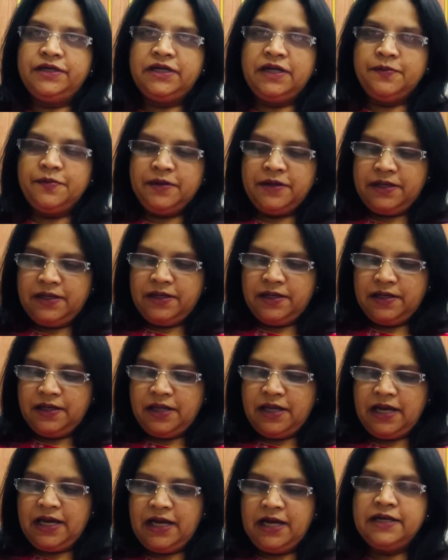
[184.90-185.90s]
table.
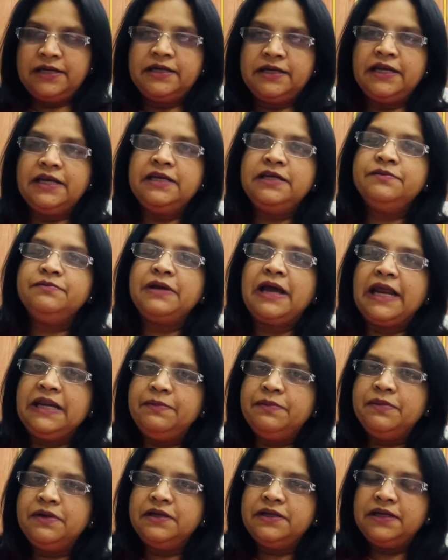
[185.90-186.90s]
And in
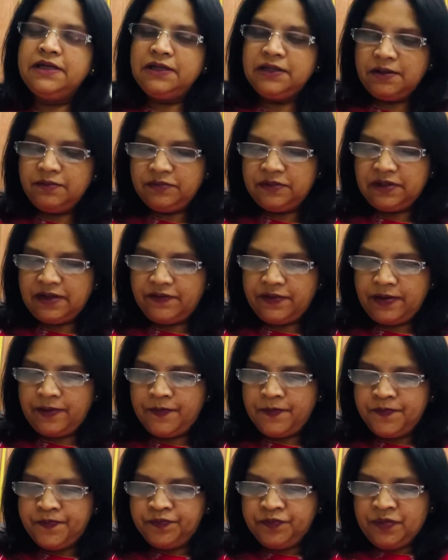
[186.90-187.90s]
animal kingdom there were
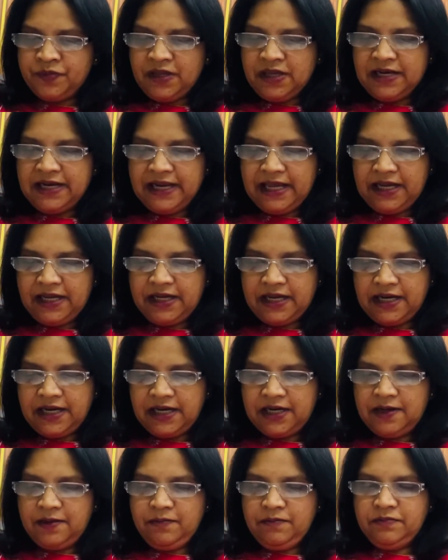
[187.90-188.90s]
like
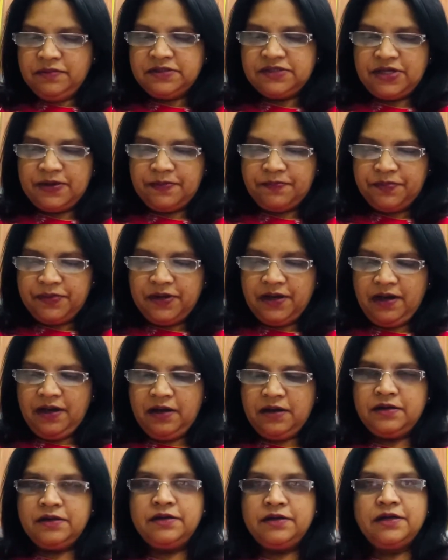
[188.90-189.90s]
caninum,
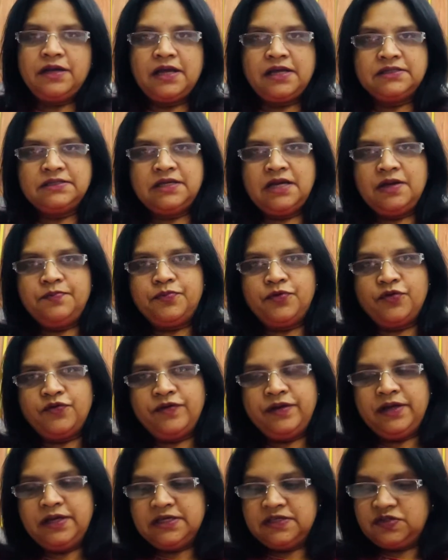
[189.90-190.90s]
sepia, nasa
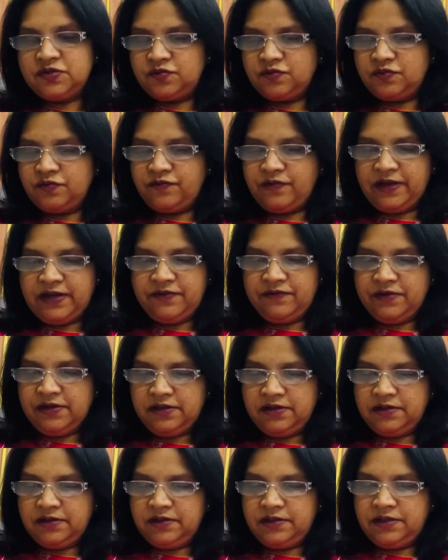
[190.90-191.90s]
proving is very well
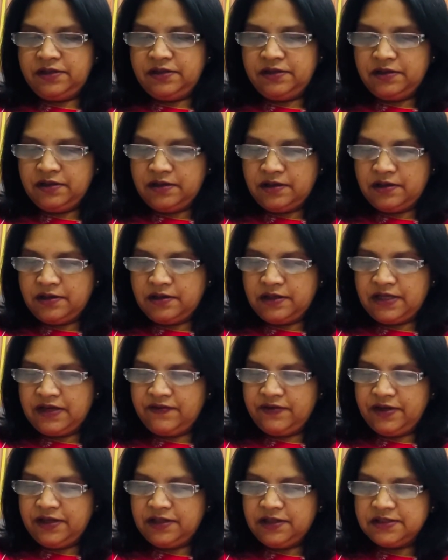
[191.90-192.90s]

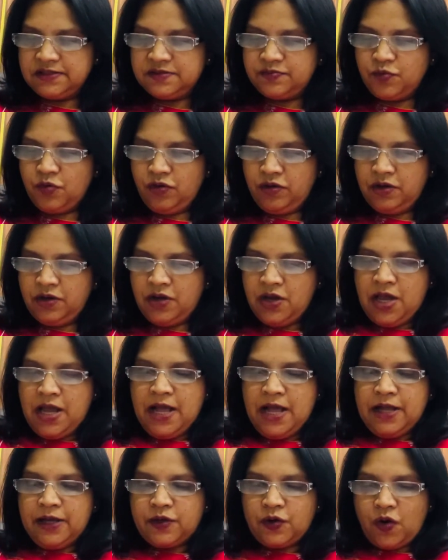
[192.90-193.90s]
given in this book,
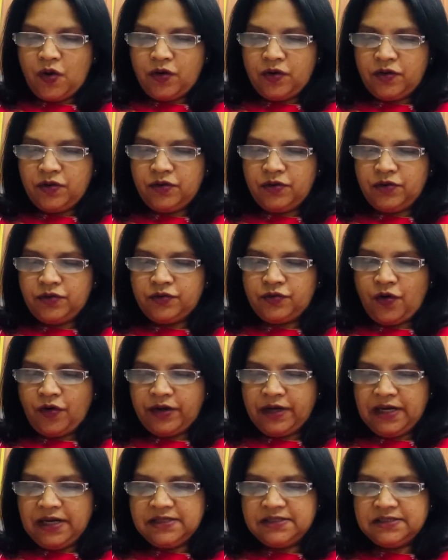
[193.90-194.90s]

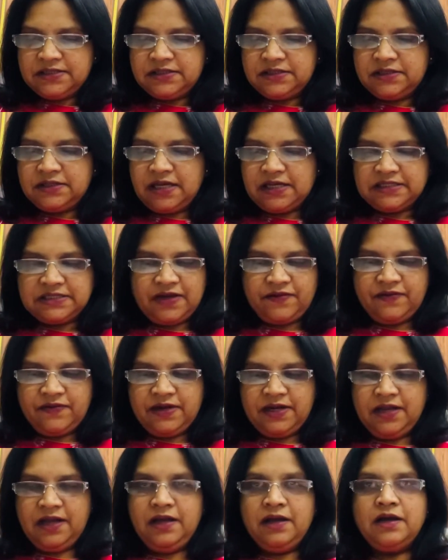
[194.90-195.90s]
Crotalus
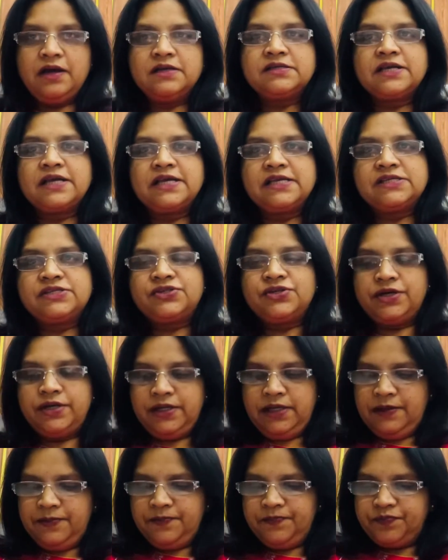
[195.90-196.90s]
cascavella, a case
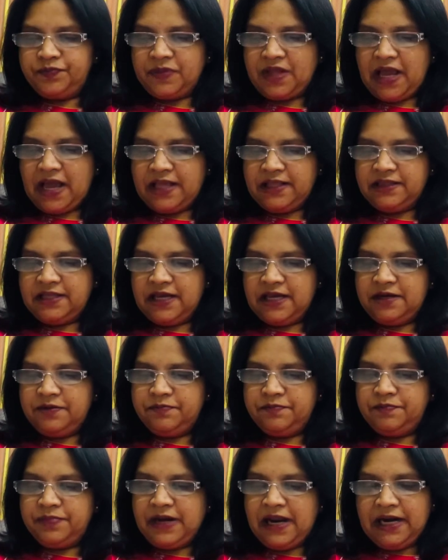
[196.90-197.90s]
study. And
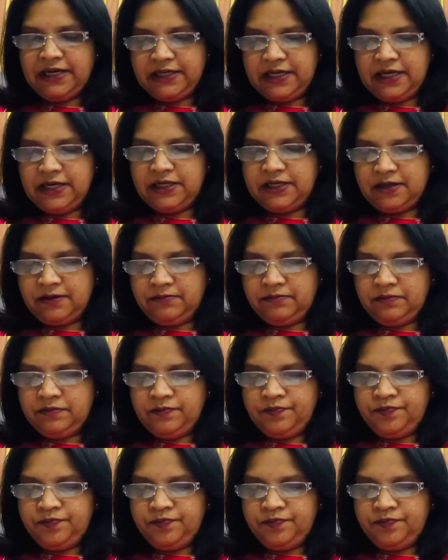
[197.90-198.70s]
then plant kingdom,